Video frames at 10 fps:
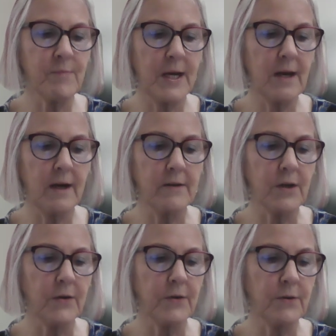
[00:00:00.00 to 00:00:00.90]
my young
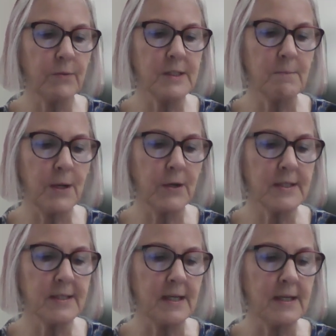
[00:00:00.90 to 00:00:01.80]
adulthood was
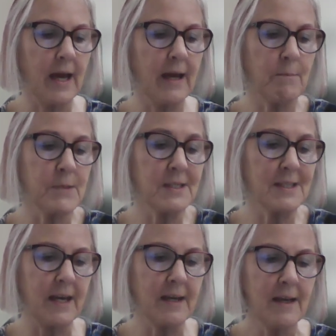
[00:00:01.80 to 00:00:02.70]
embarrassing and a
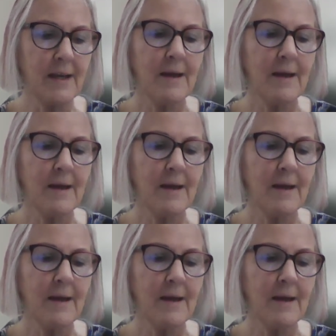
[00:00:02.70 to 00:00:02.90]
mistake,